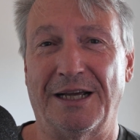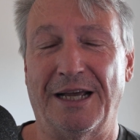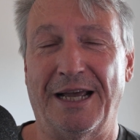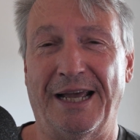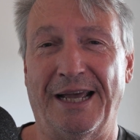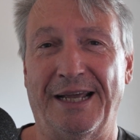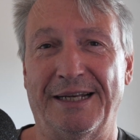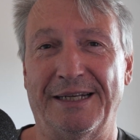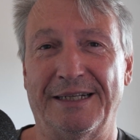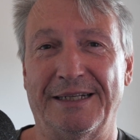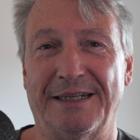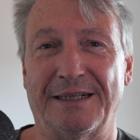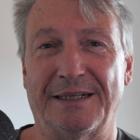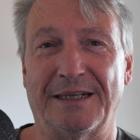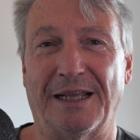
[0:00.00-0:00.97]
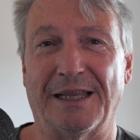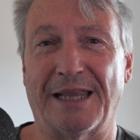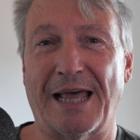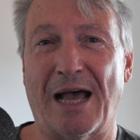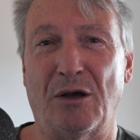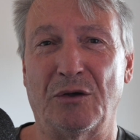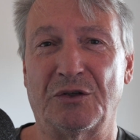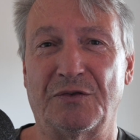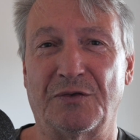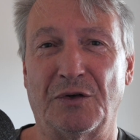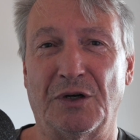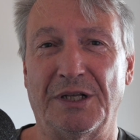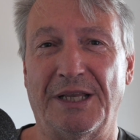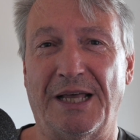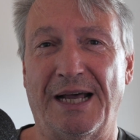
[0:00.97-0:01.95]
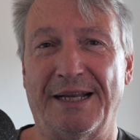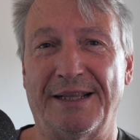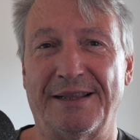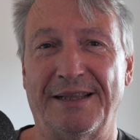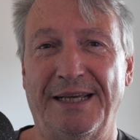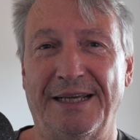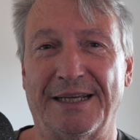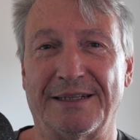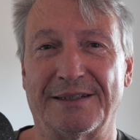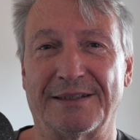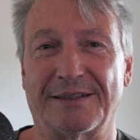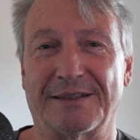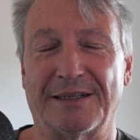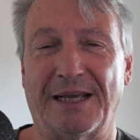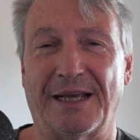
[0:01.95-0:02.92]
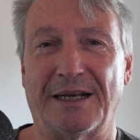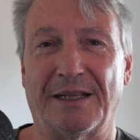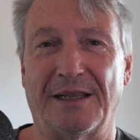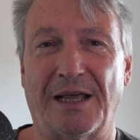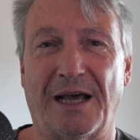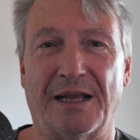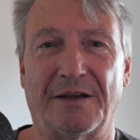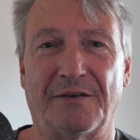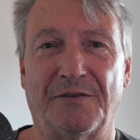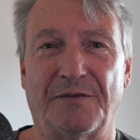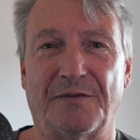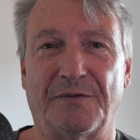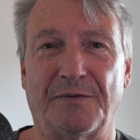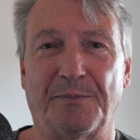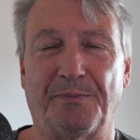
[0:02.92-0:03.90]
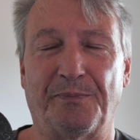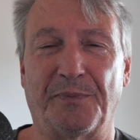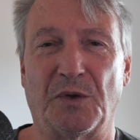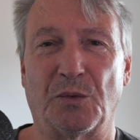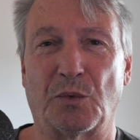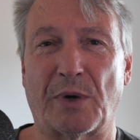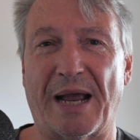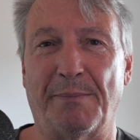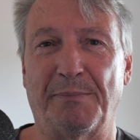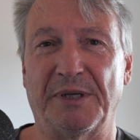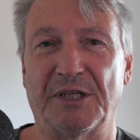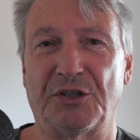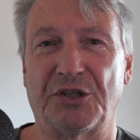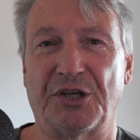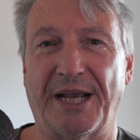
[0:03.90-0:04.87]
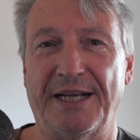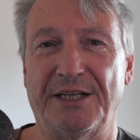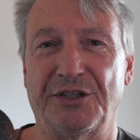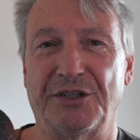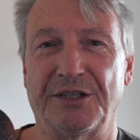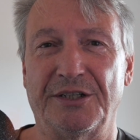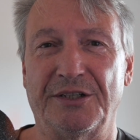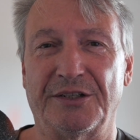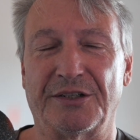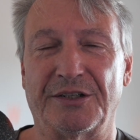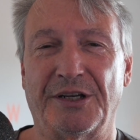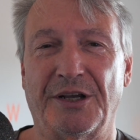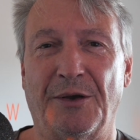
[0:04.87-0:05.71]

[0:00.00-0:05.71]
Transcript: and it allows for a lot of things and a lot of rapid changes